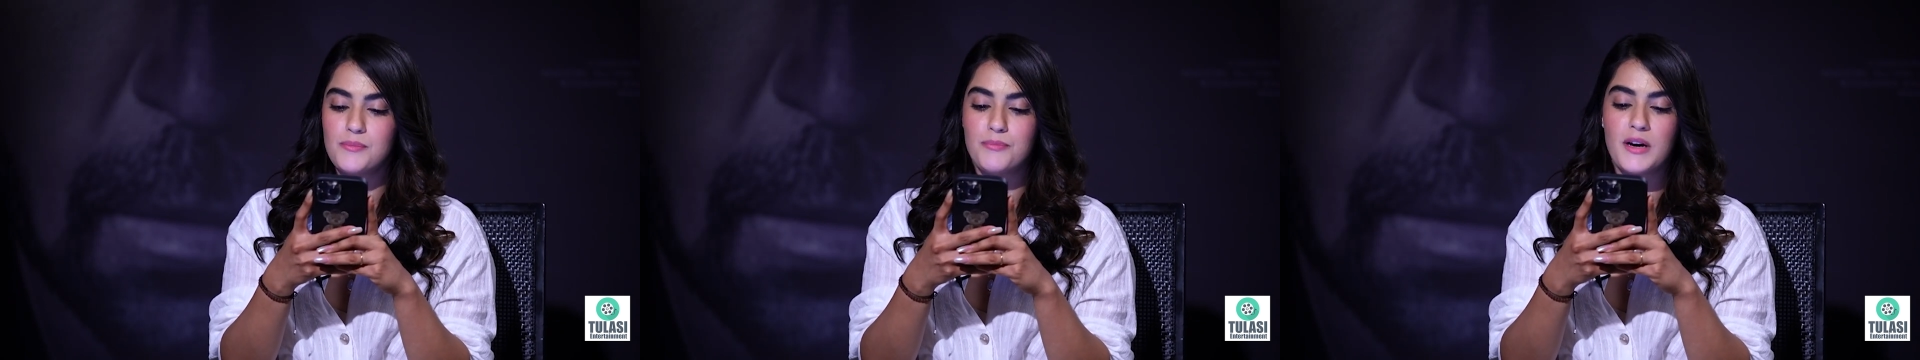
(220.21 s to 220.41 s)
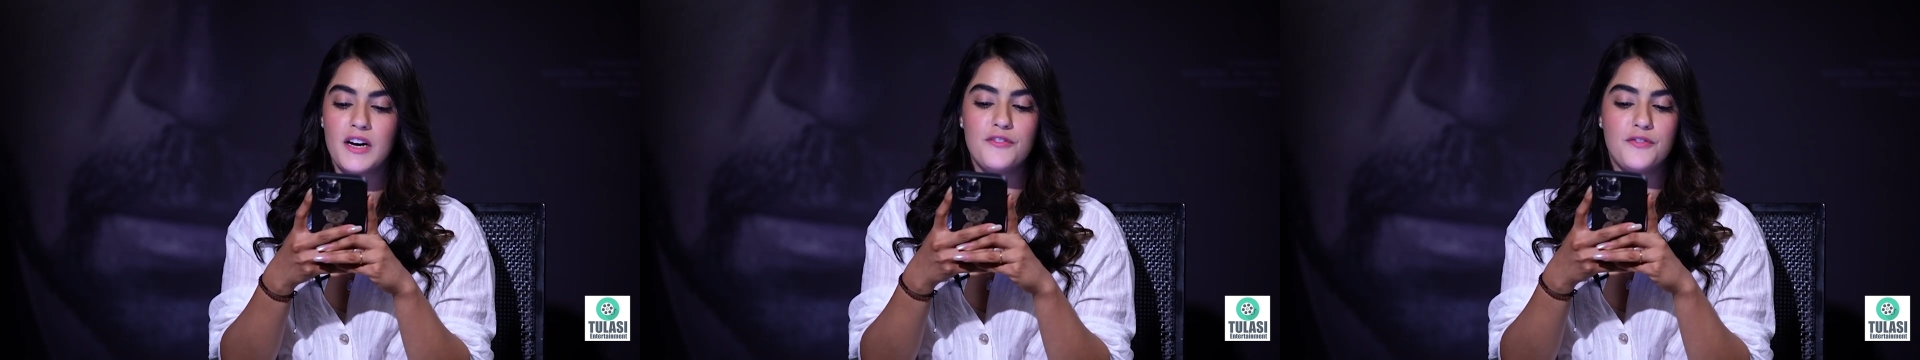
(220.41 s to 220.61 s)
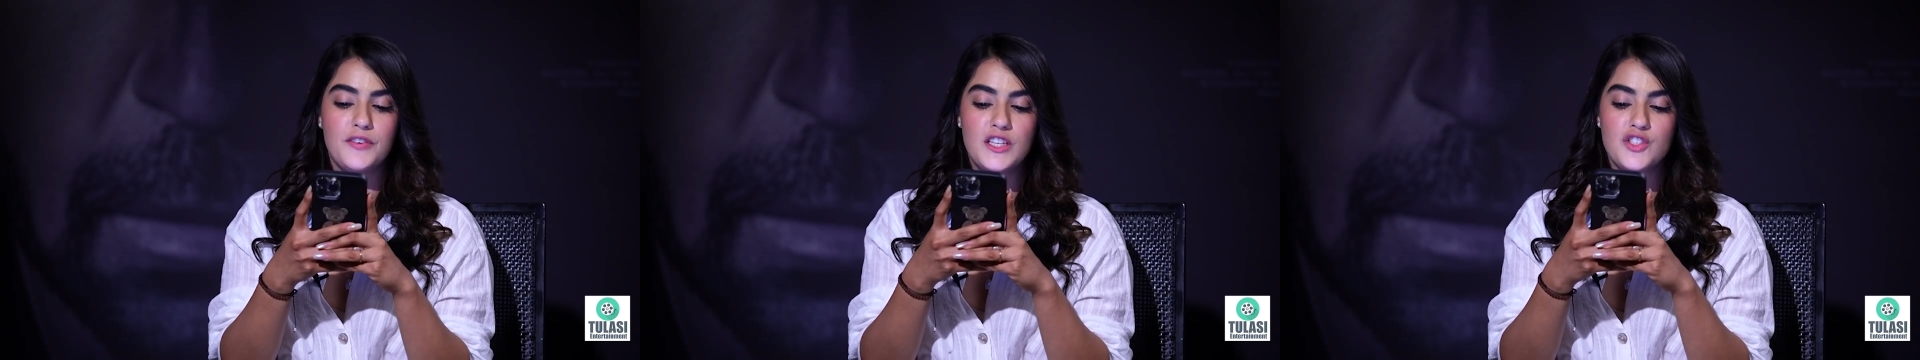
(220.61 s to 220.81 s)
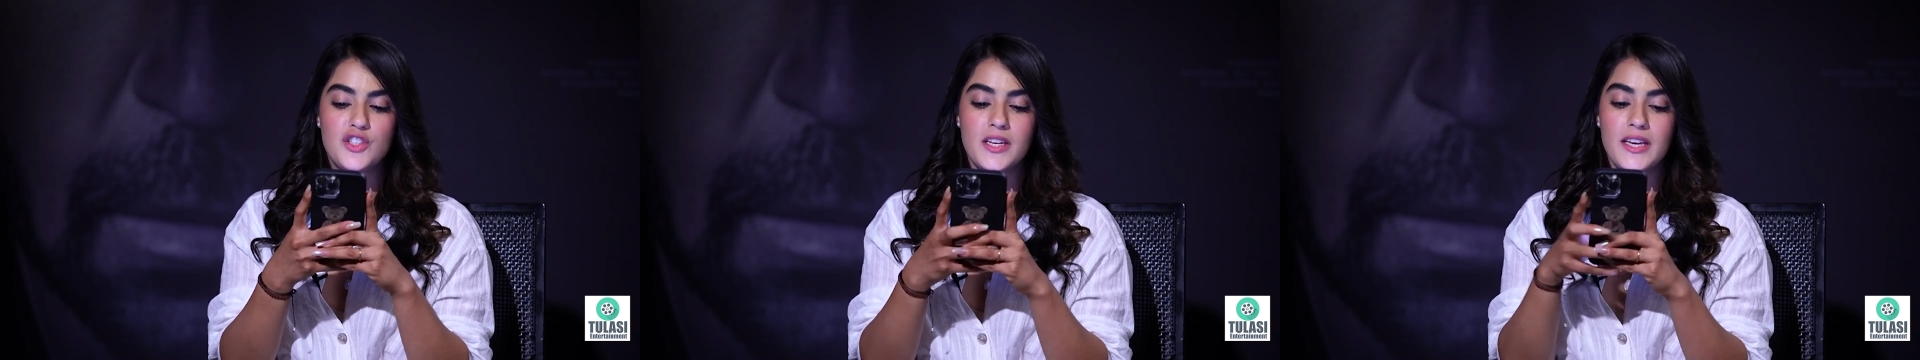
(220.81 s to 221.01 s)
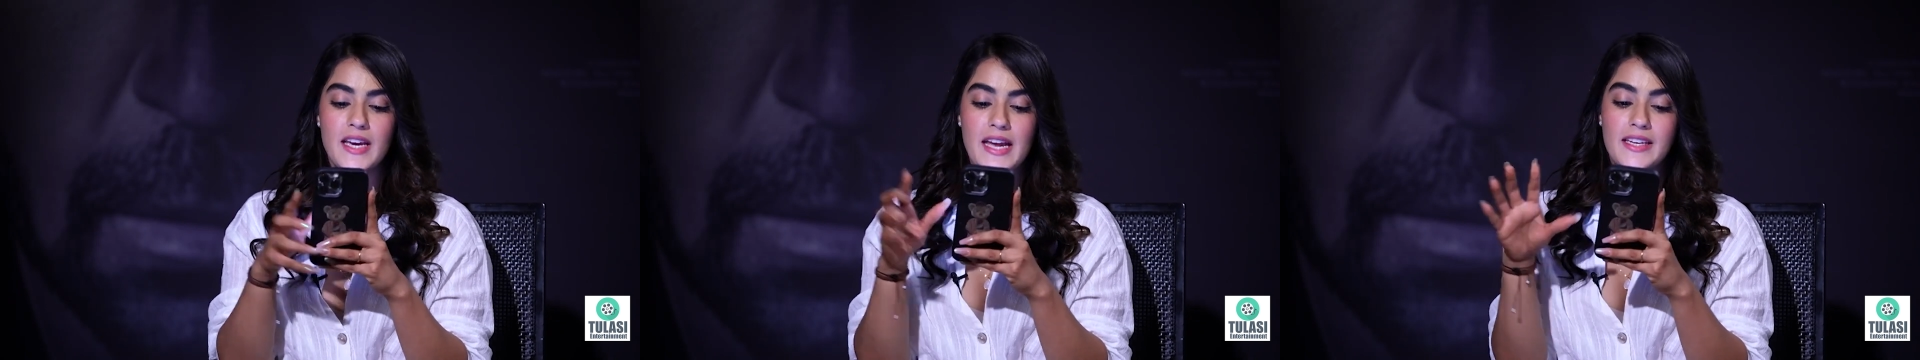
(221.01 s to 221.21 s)
but
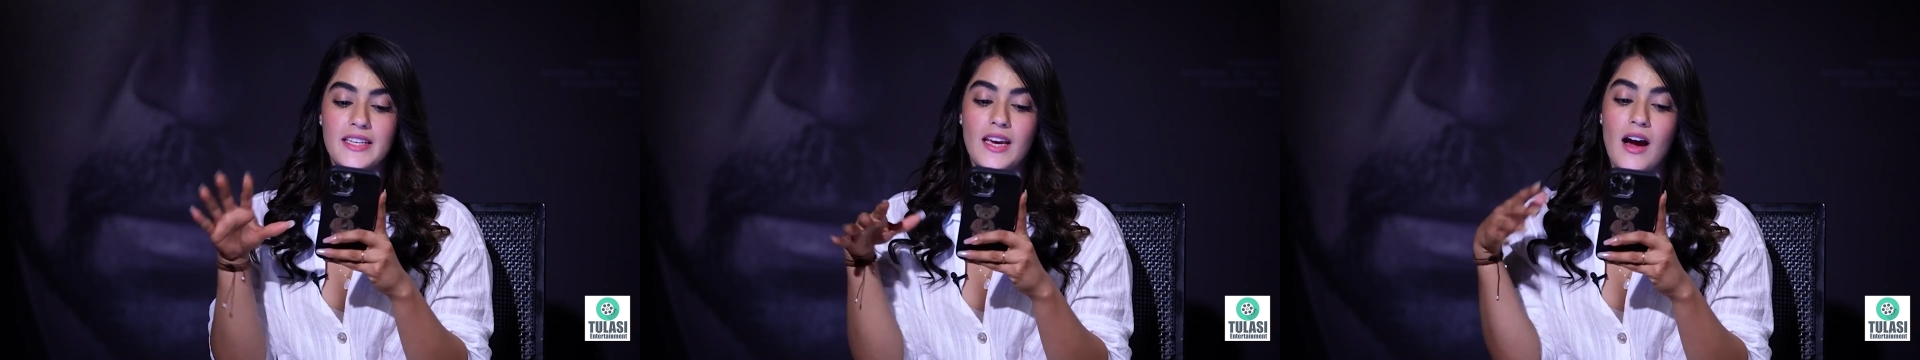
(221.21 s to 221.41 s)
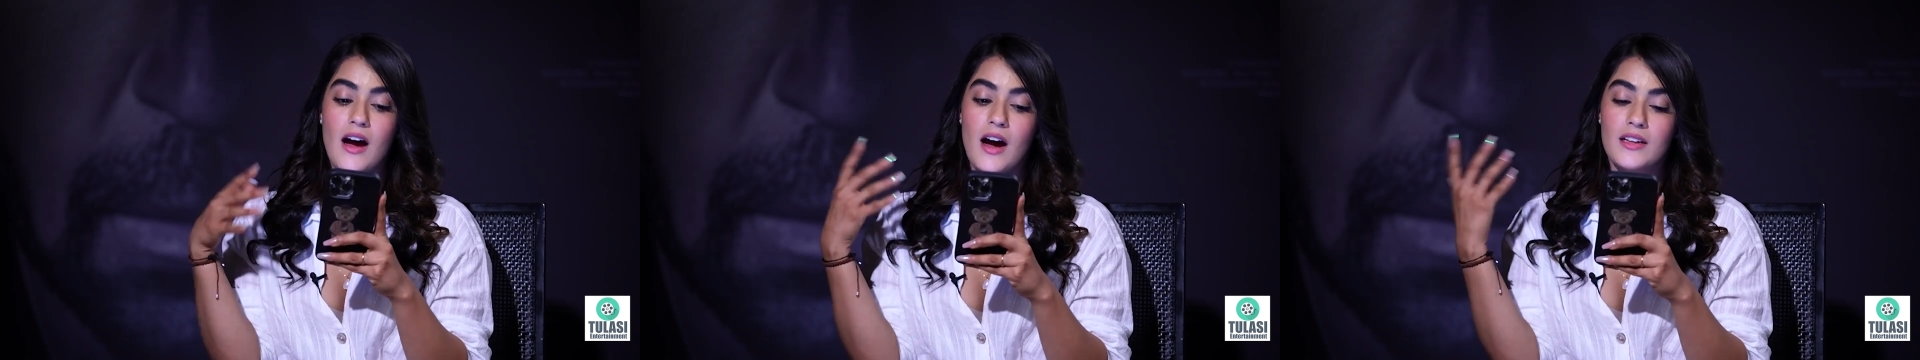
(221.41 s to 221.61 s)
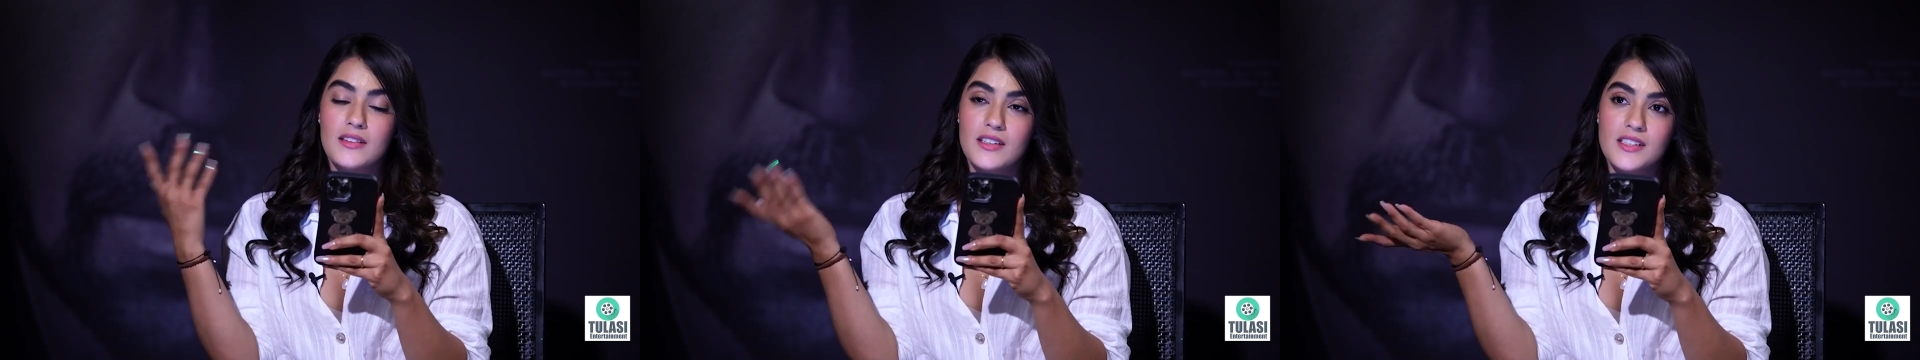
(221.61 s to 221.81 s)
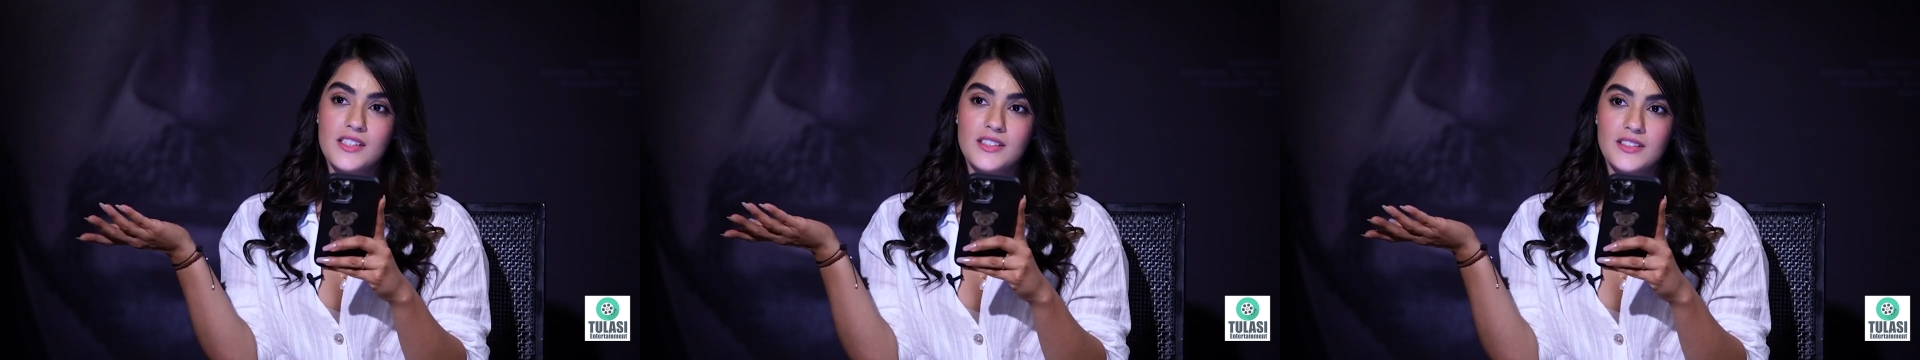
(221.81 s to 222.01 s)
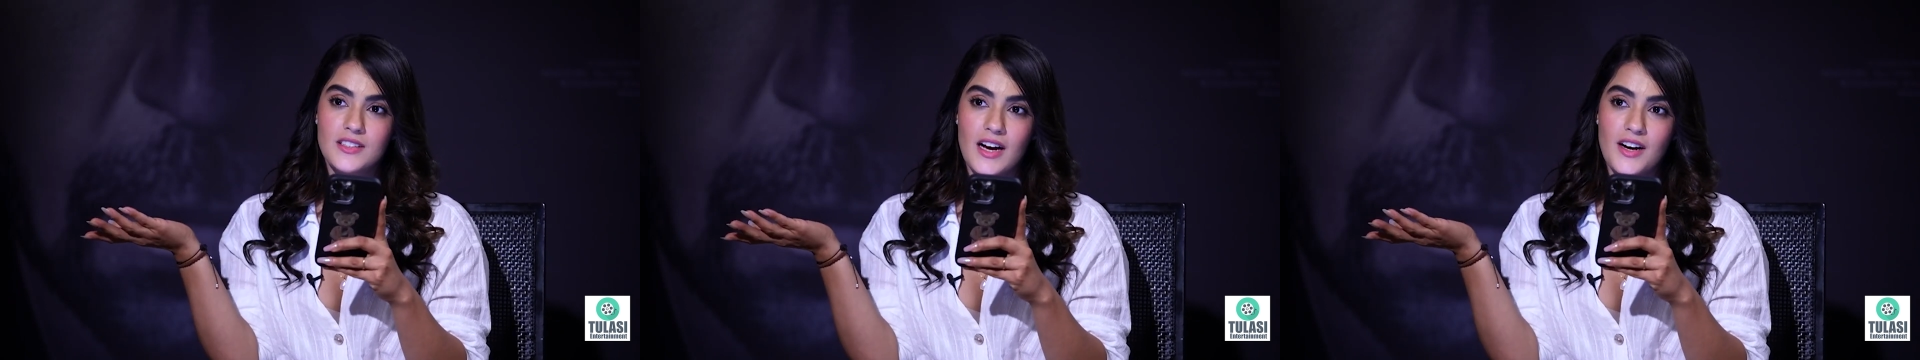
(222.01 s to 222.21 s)
featuring any other
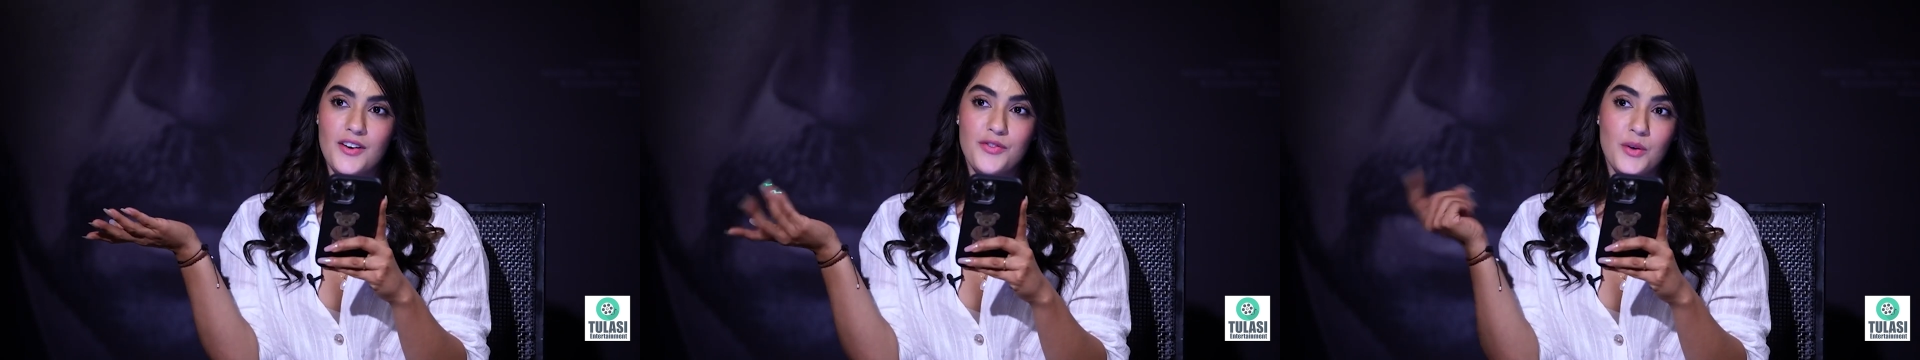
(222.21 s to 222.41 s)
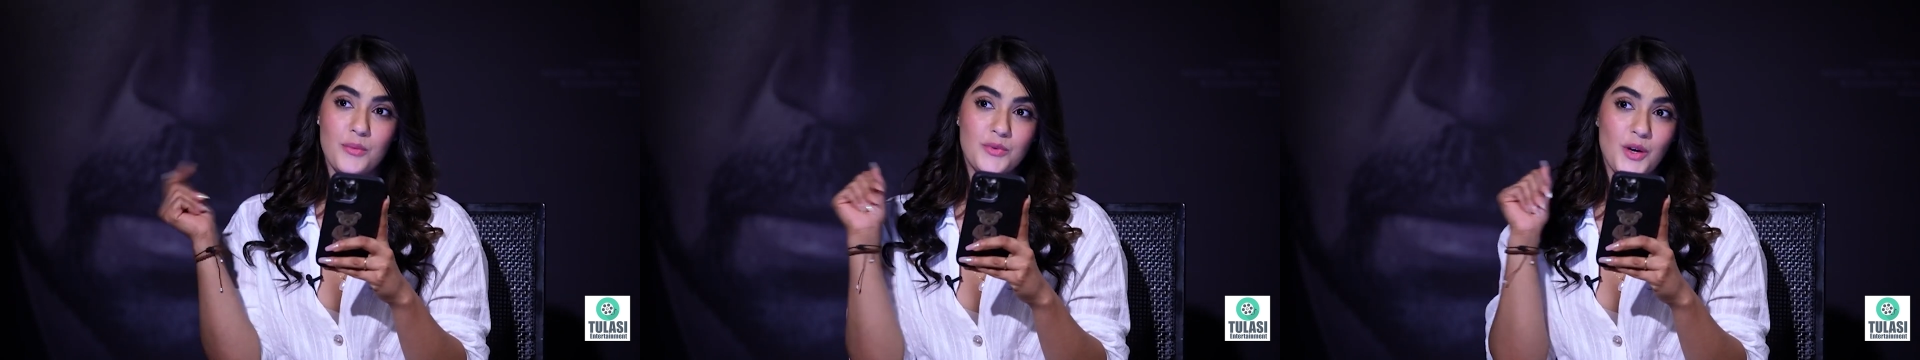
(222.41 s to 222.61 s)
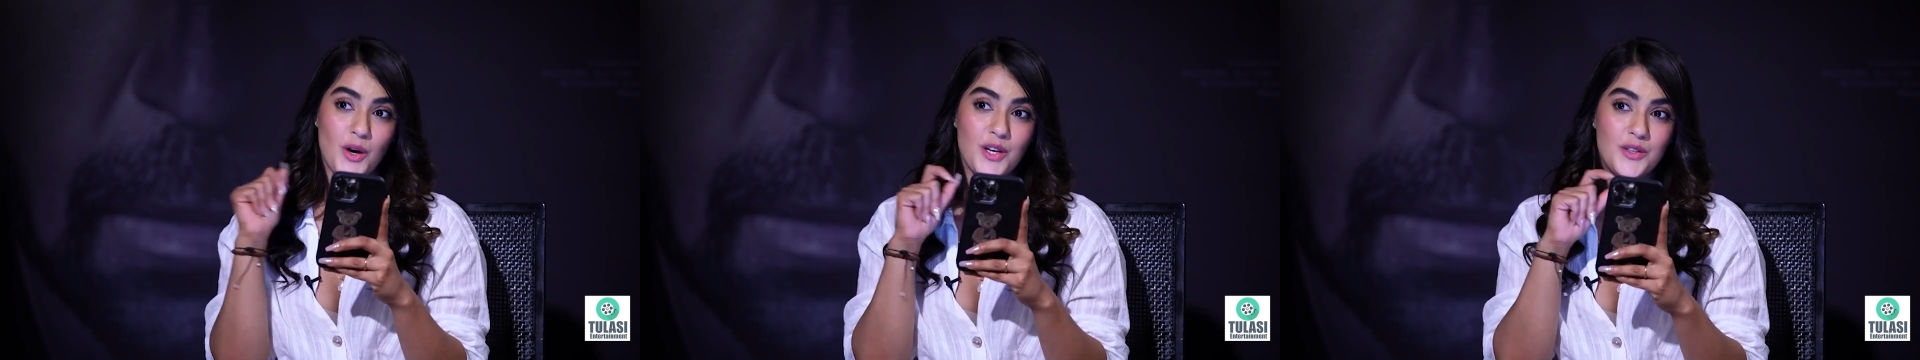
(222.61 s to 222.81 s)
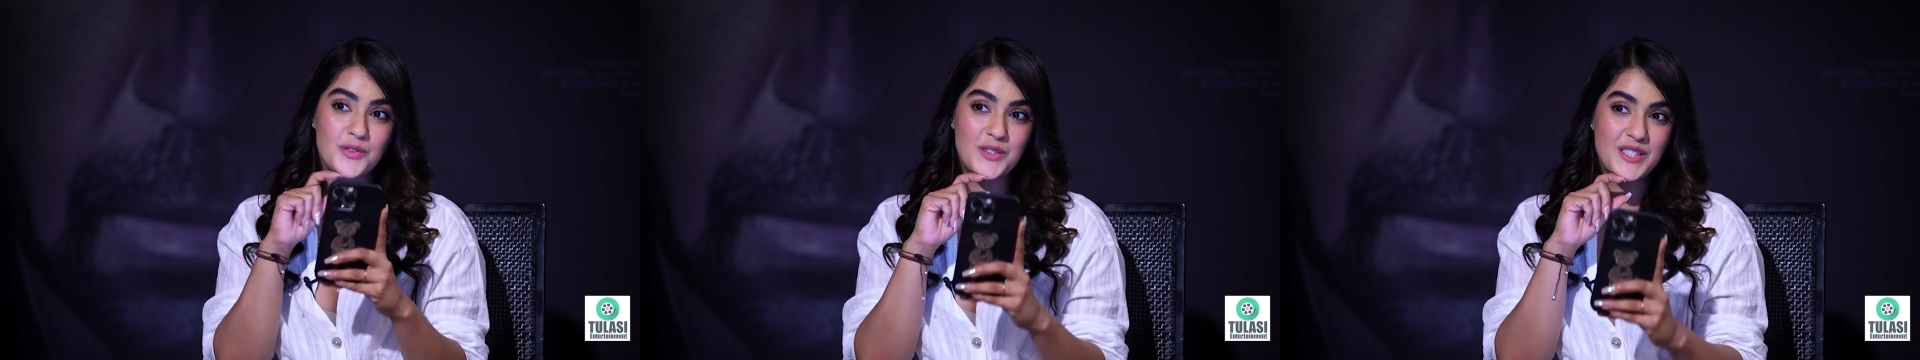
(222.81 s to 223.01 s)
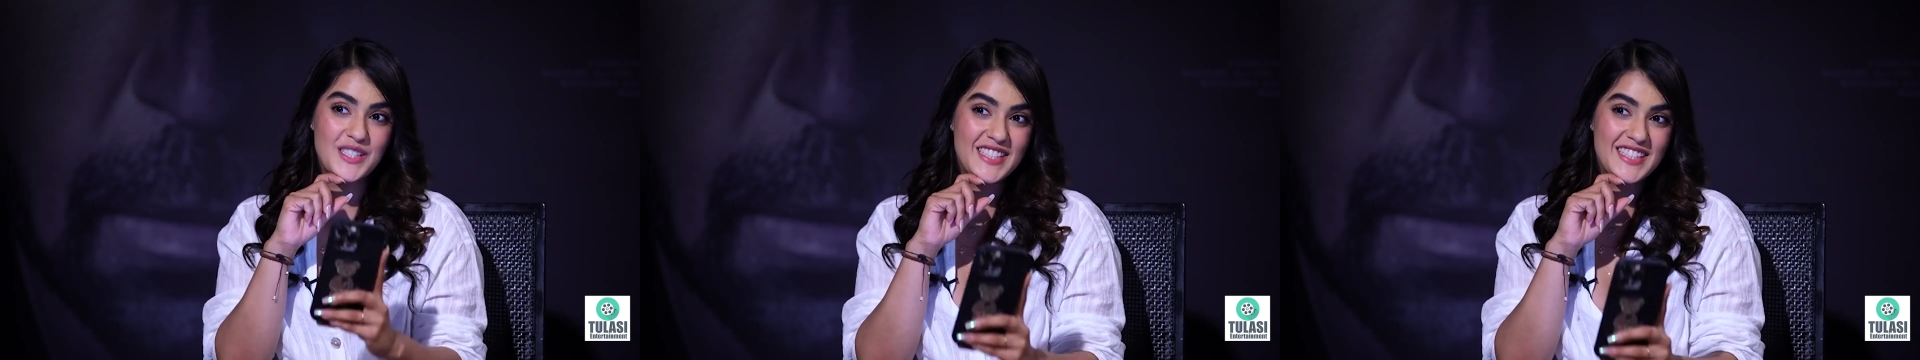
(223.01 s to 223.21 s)
star from Tollywood?